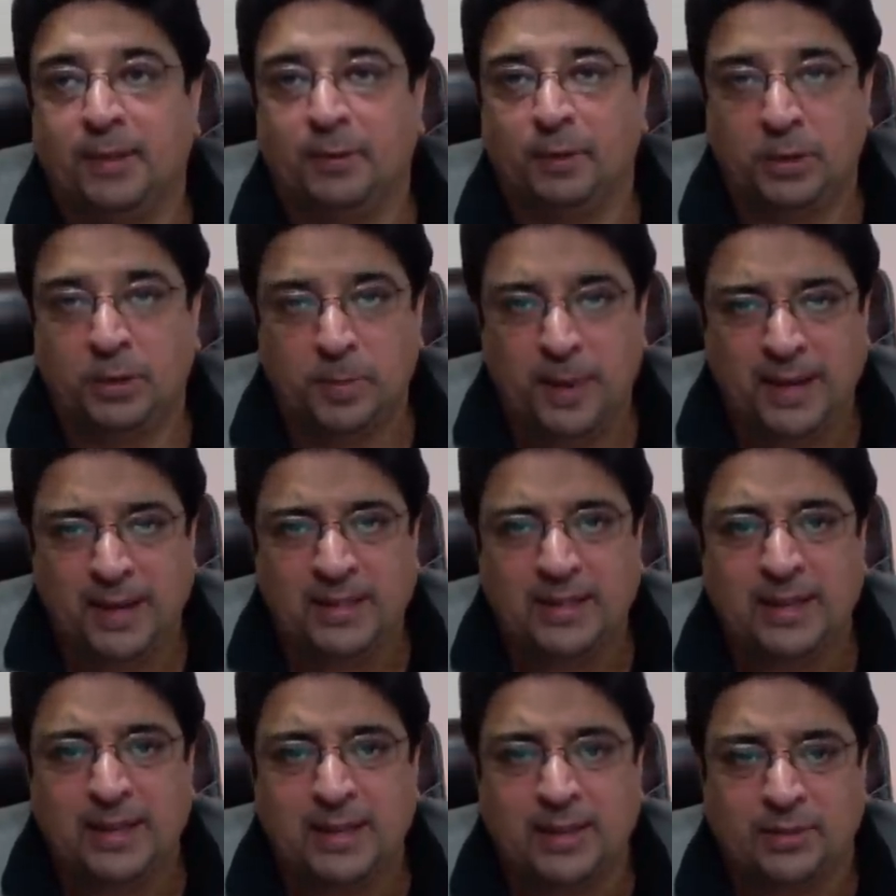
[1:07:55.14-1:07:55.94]
which
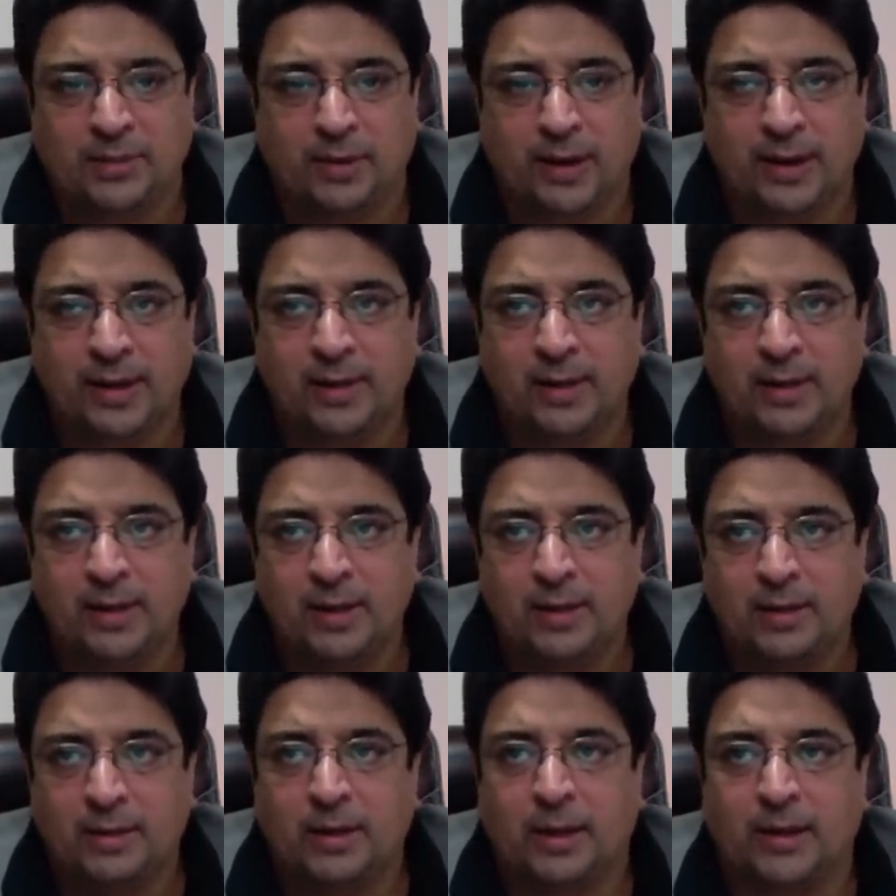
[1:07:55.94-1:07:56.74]
makes sense, right?
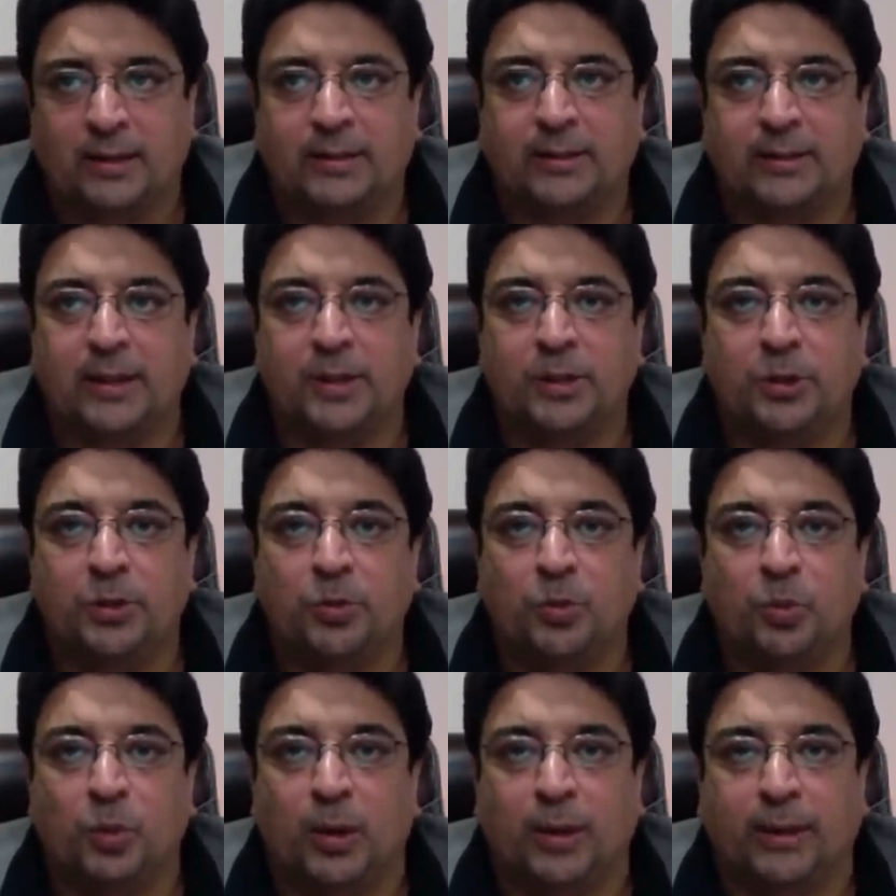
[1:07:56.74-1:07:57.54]
Rather than
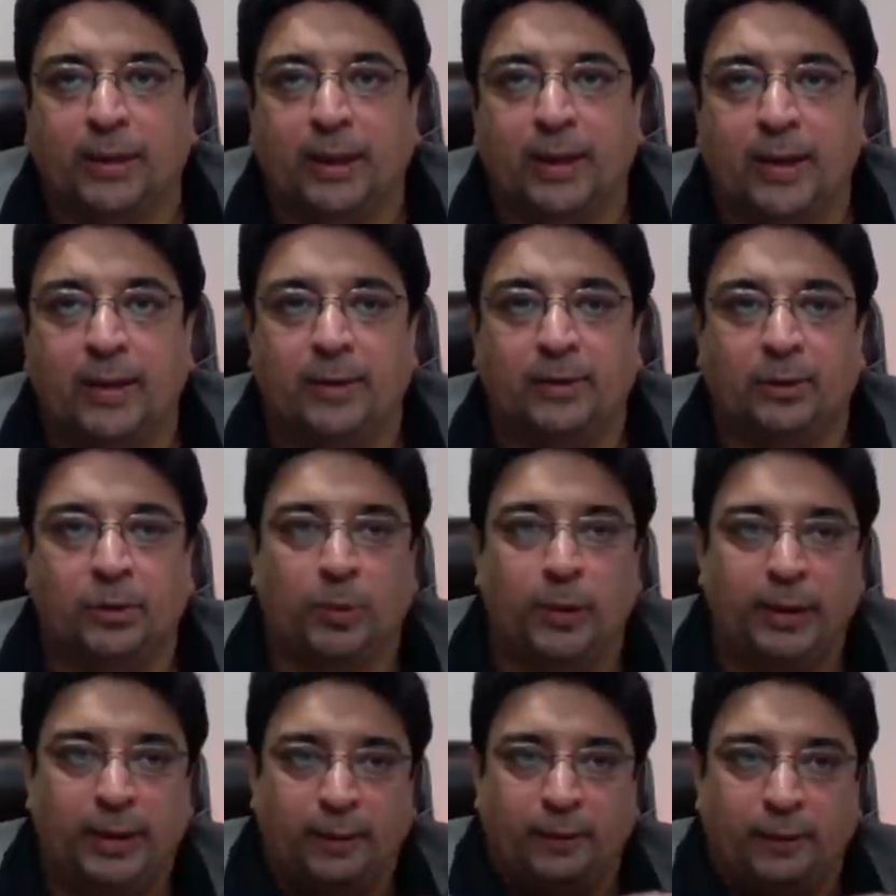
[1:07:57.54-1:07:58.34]
you working
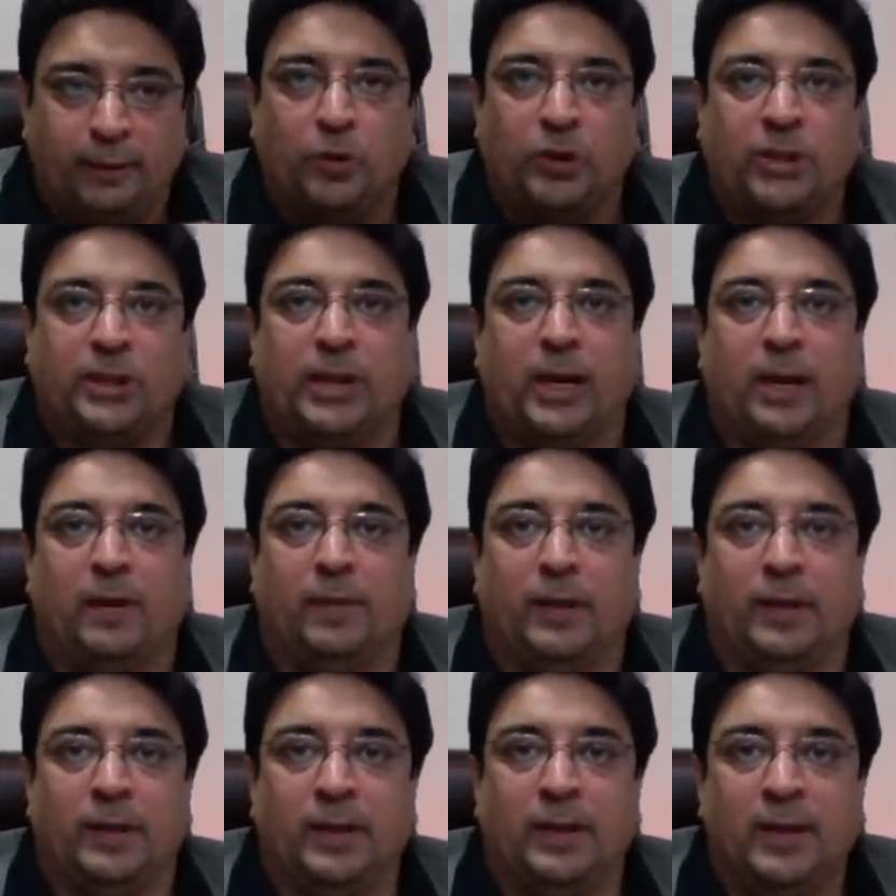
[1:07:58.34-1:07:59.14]

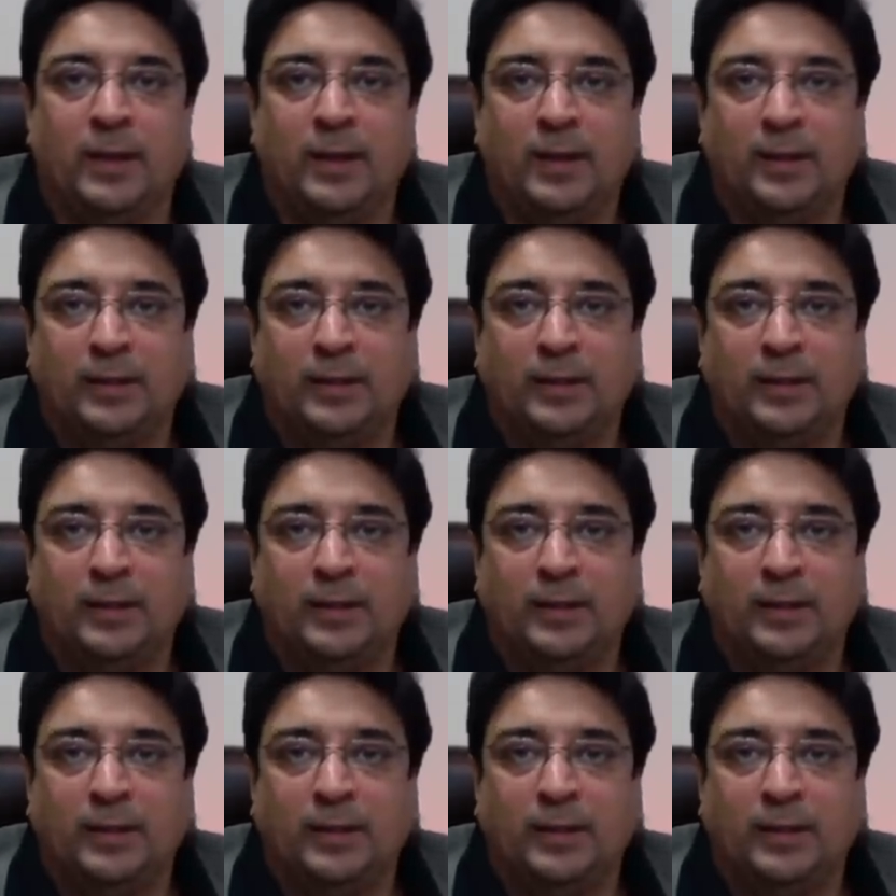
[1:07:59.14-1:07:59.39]
24/7,